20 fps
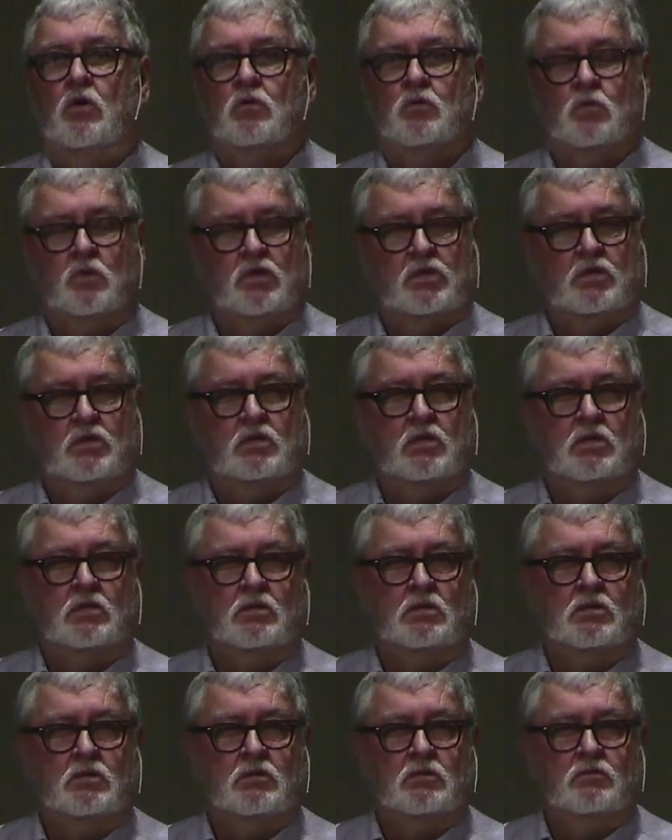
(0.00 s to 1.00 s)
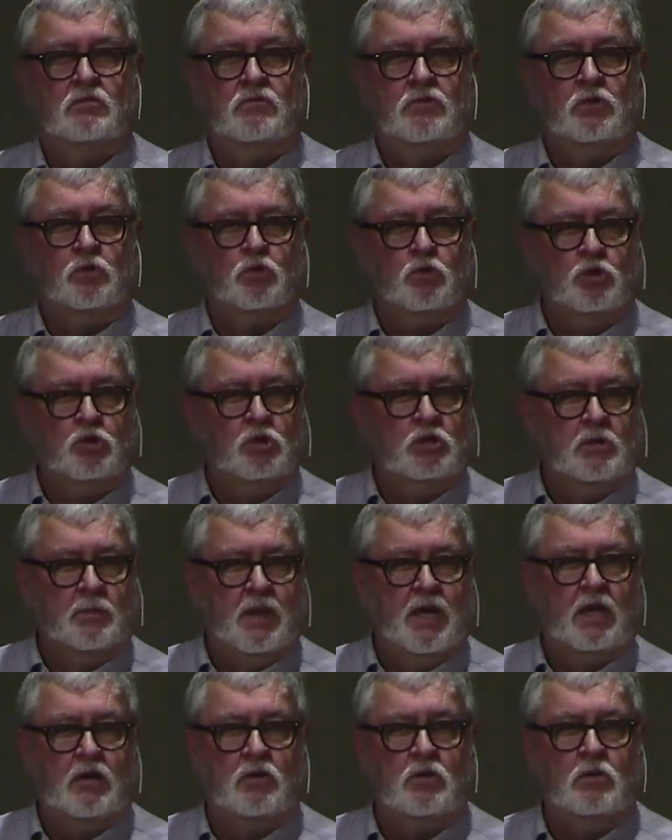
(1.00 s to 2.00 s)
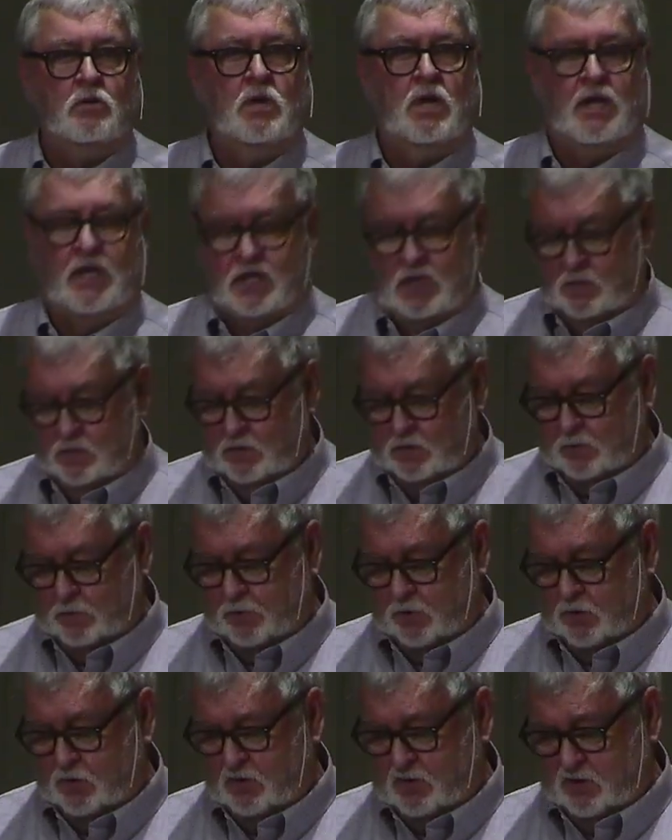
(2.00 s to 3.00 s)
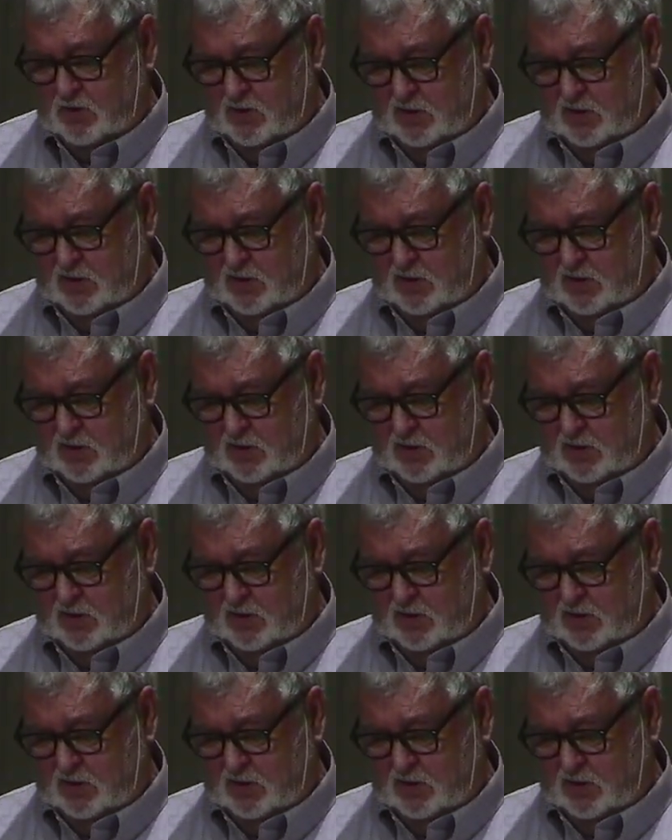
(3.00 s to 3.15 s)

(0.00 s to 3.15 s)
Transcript: with it and feel good about who I am as a person?